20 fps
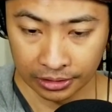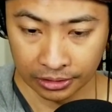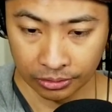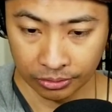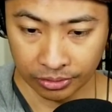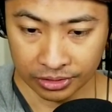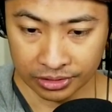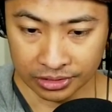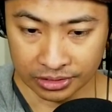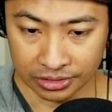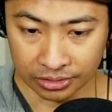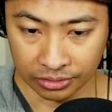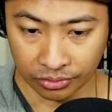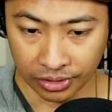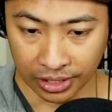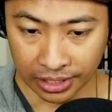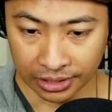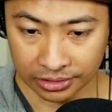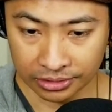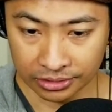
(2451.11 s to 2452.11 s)
What is this, a
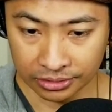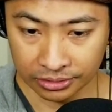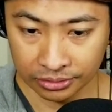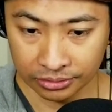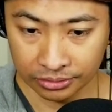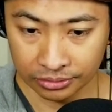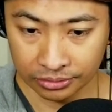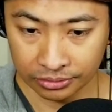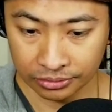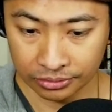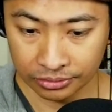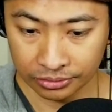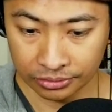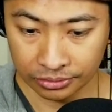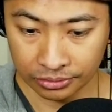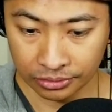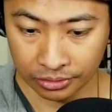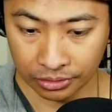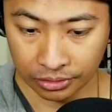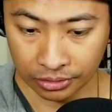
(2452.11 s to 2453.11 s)
Ratu?
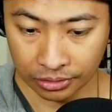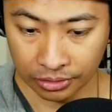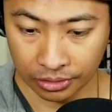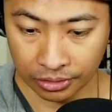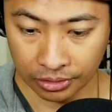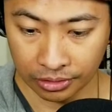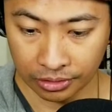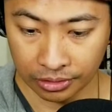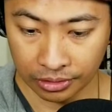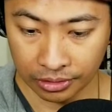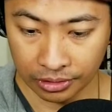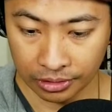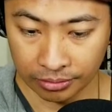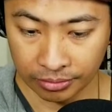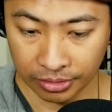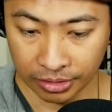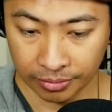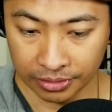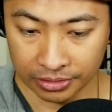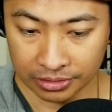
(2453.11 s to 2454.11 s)
Or uh,
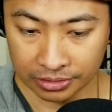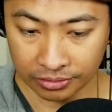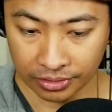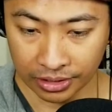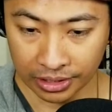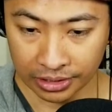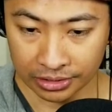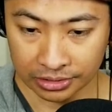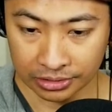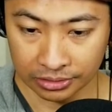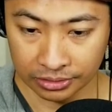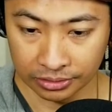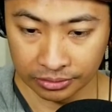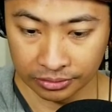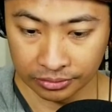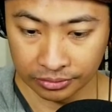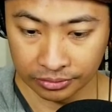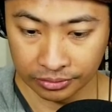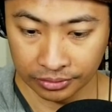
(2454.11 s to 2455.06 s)
maybe it's a Ratu.